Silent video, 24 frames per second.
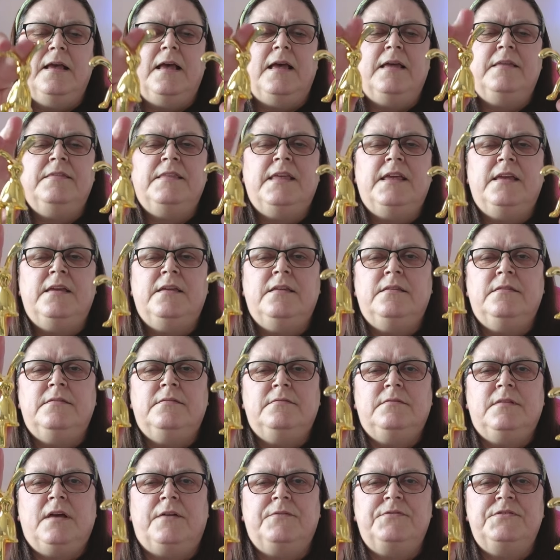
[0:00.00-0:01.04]
And
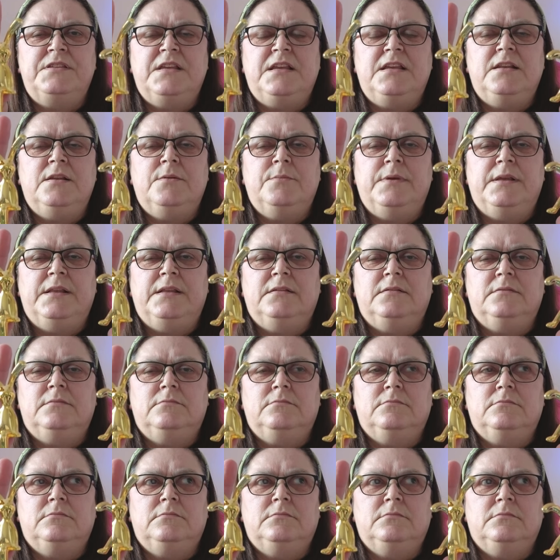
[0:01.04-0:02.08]
I've seen them
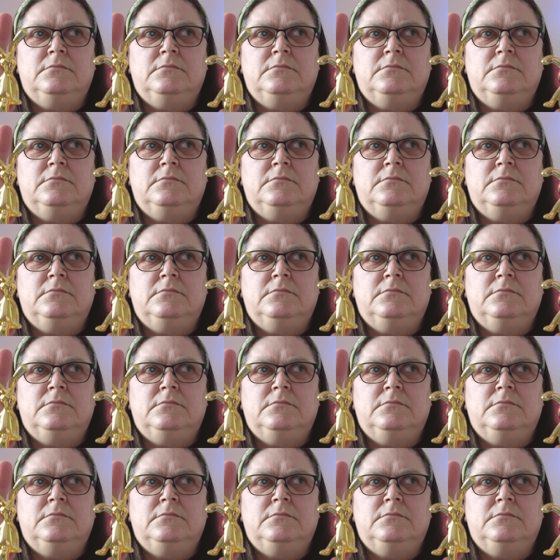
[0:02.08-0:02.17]
in